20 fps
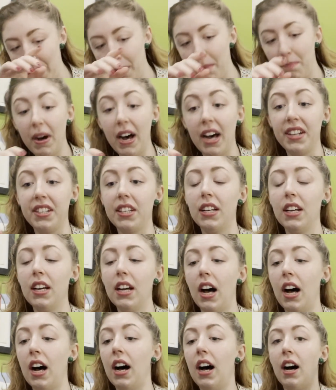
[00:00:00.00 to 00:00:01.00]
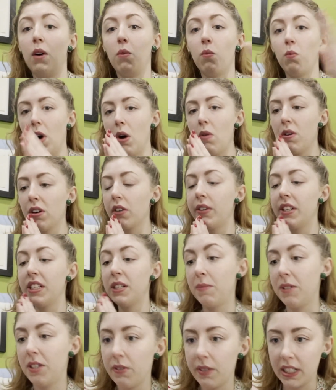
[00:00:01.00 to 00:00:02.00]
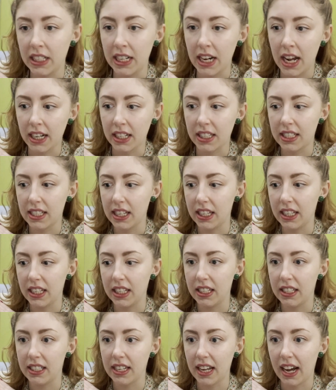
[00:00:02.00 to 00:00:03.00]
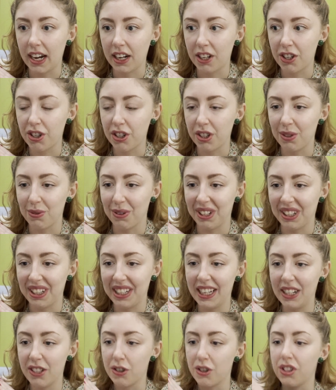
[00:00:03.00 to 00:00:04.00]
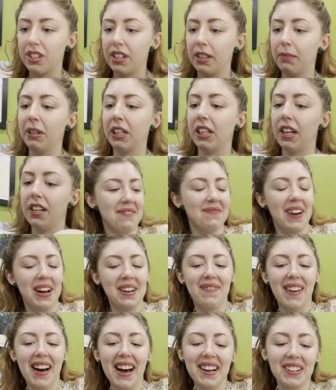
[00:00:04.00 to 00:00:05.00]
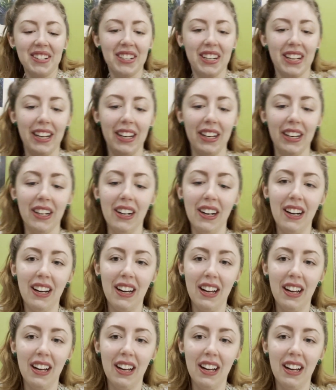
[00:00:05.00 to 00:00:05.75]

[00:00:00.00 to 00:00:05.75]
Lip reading: But what we're going to be doing next is actually really interesting, because my pattern here,